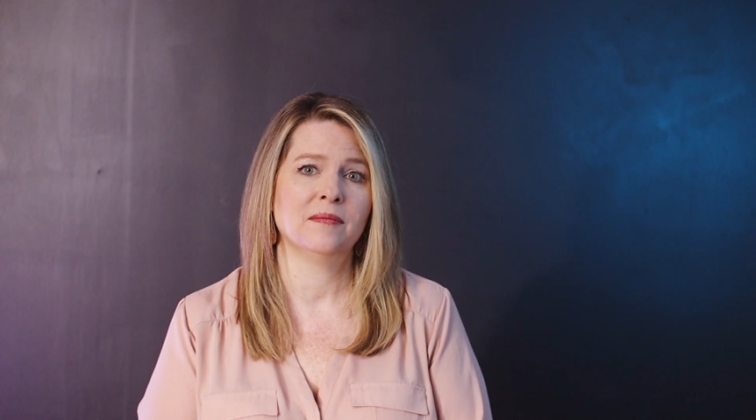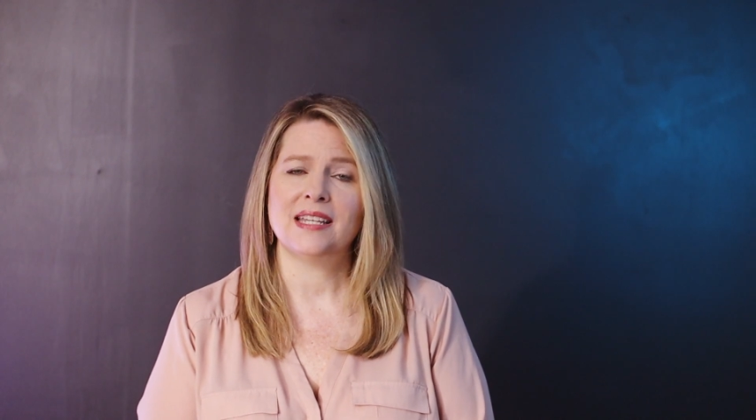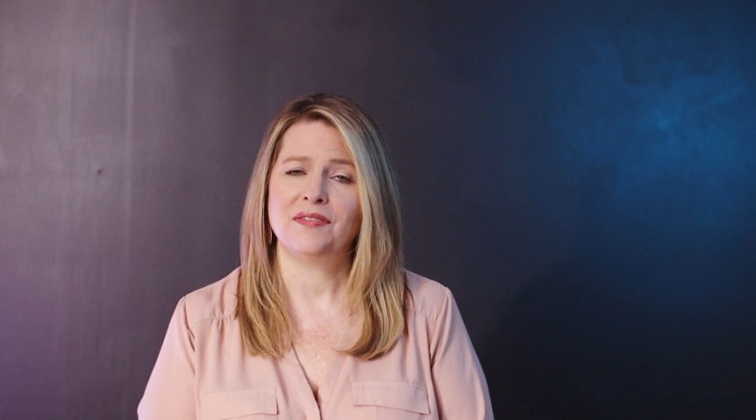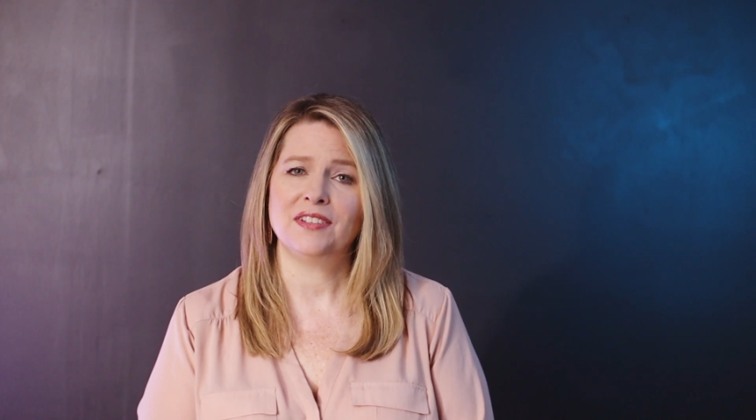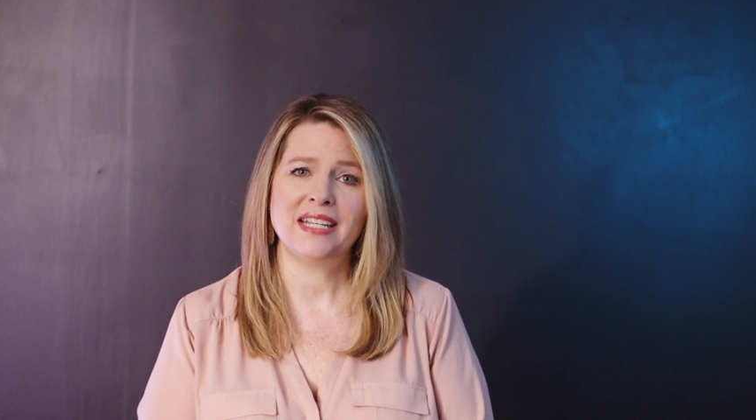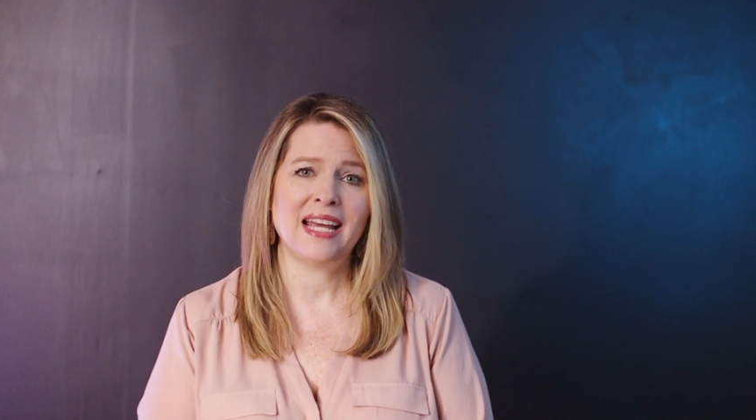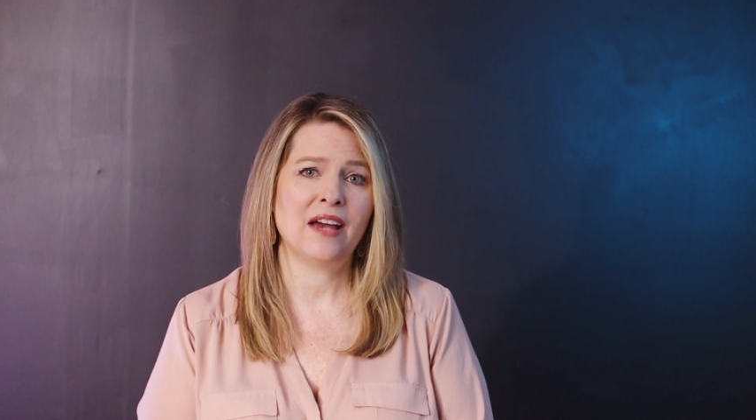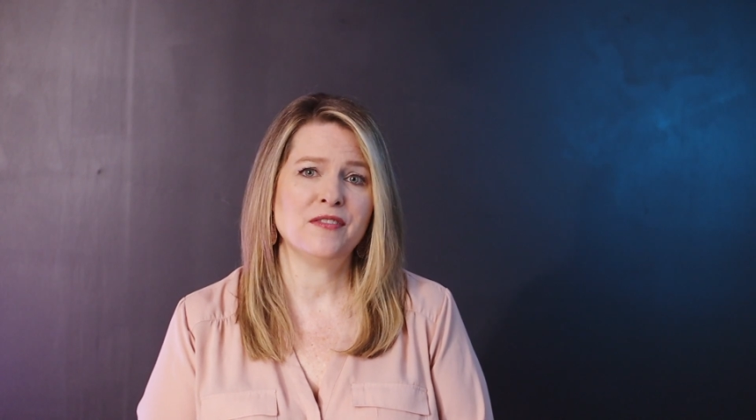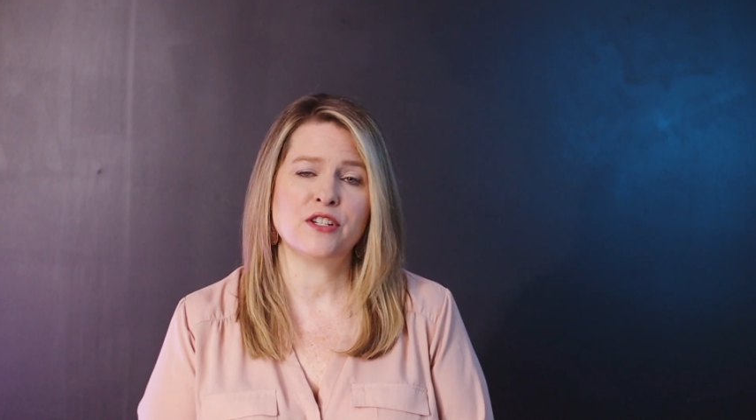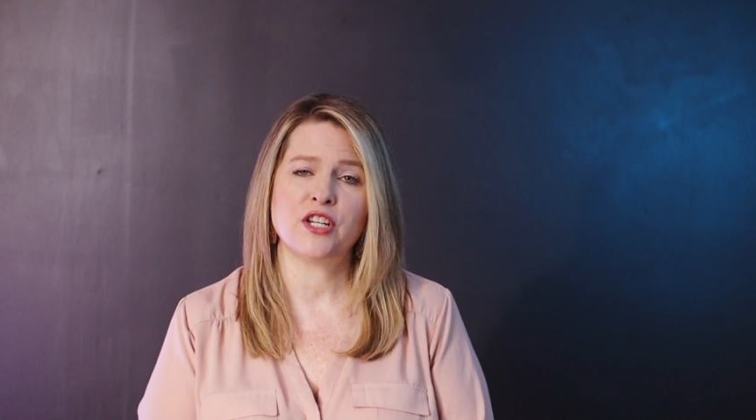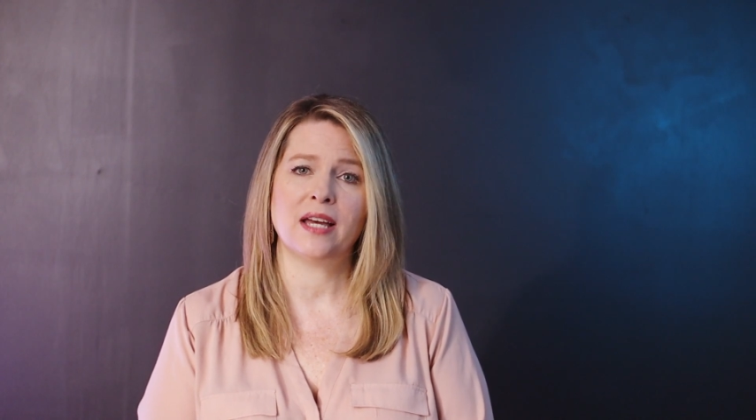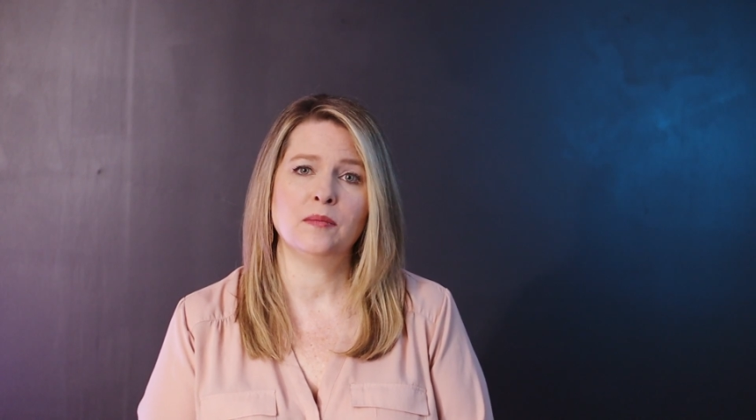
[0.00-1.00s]
Definitely have
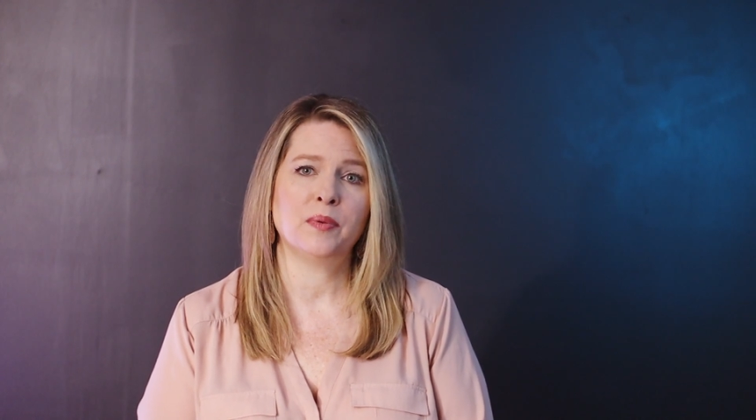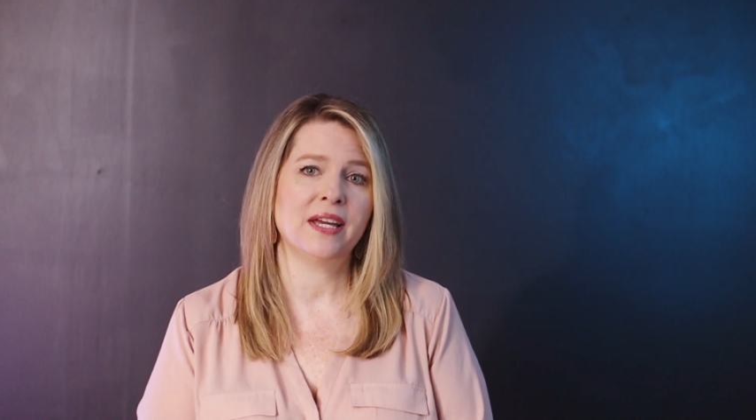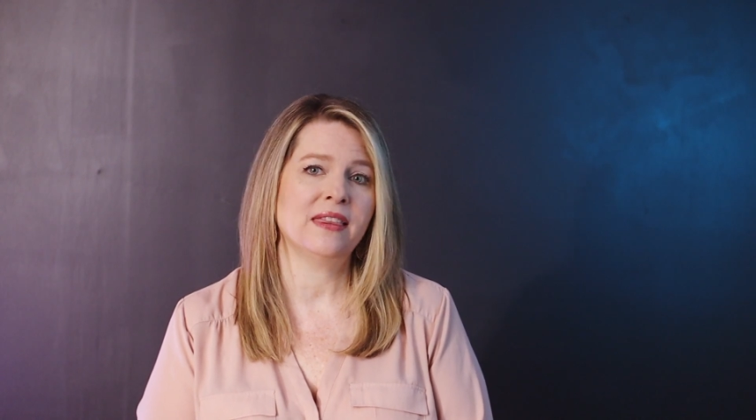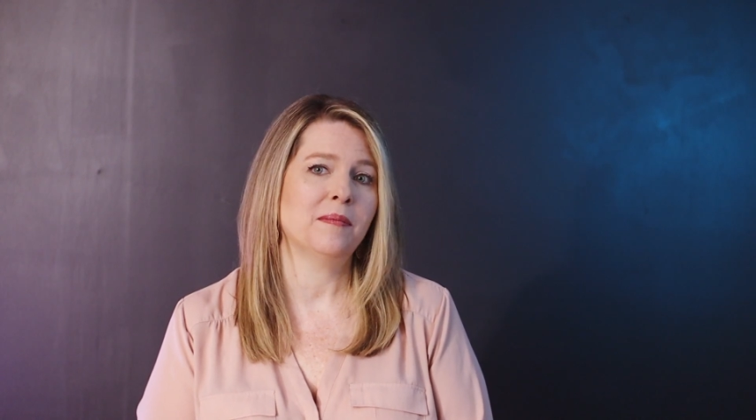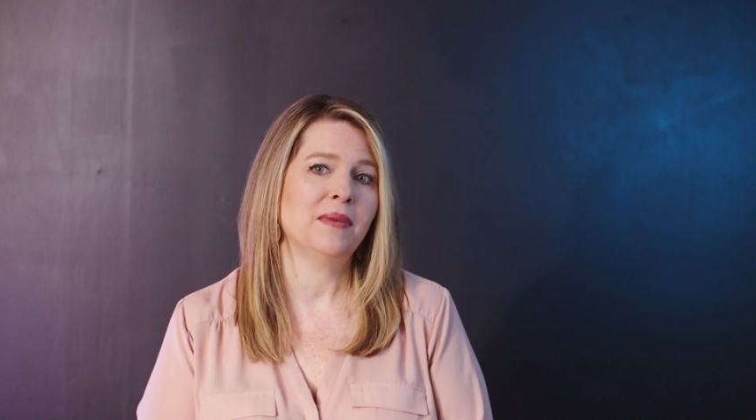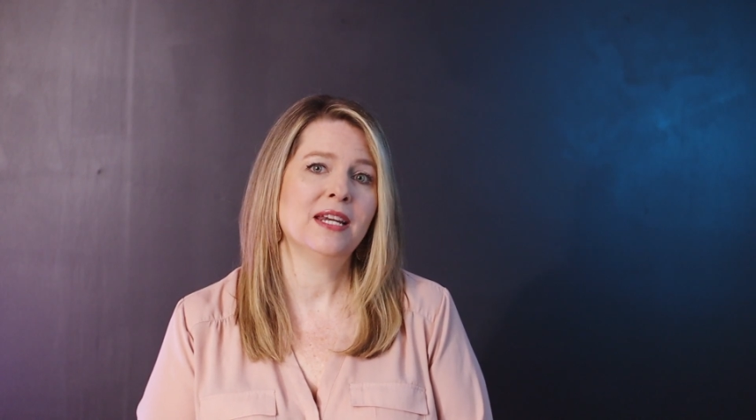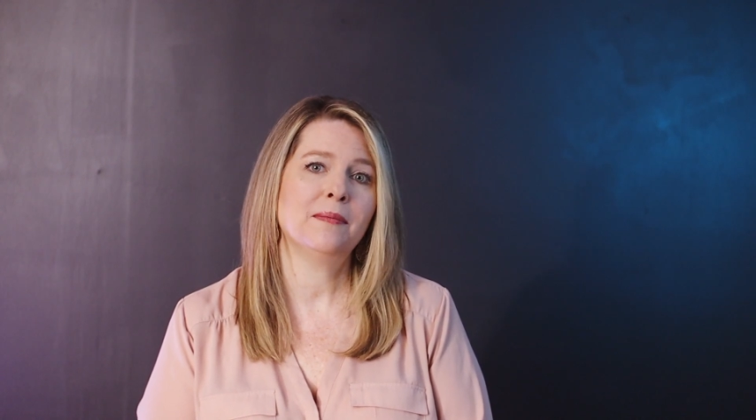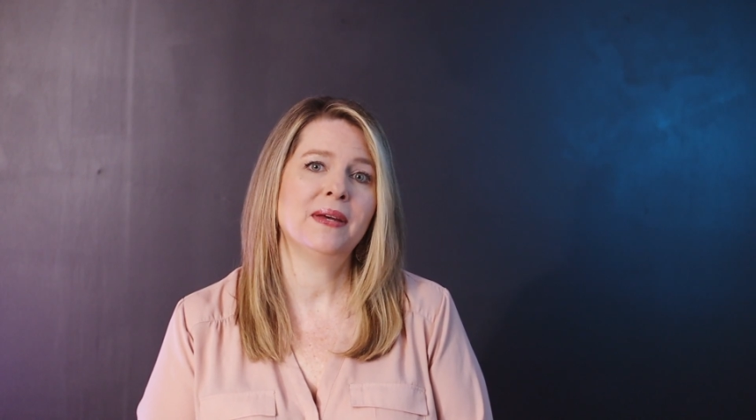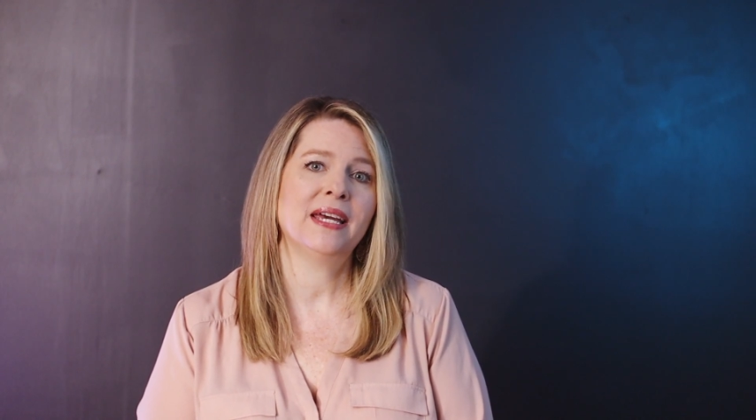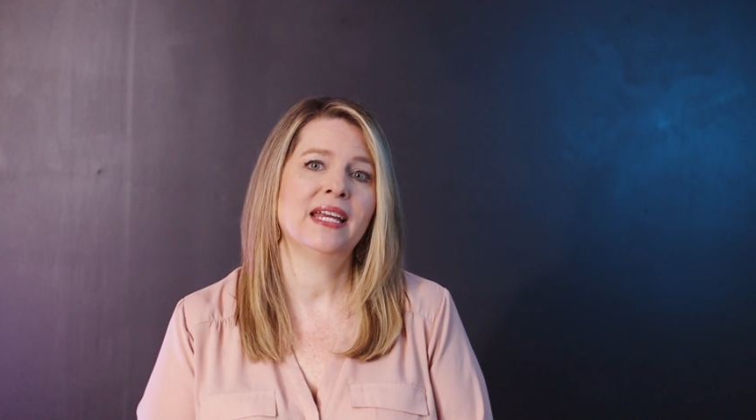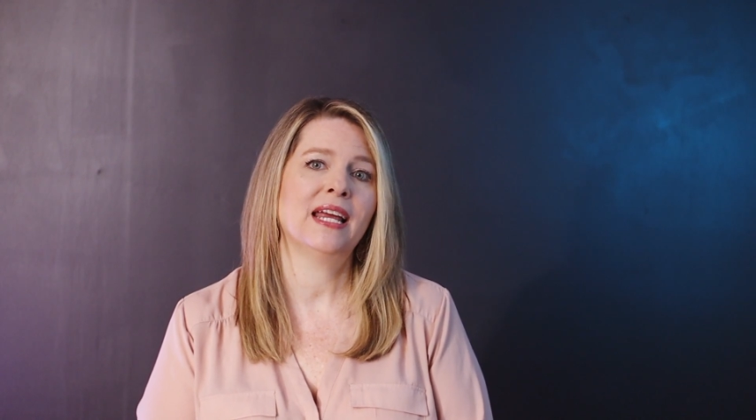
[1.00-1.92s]
your child break them in a bit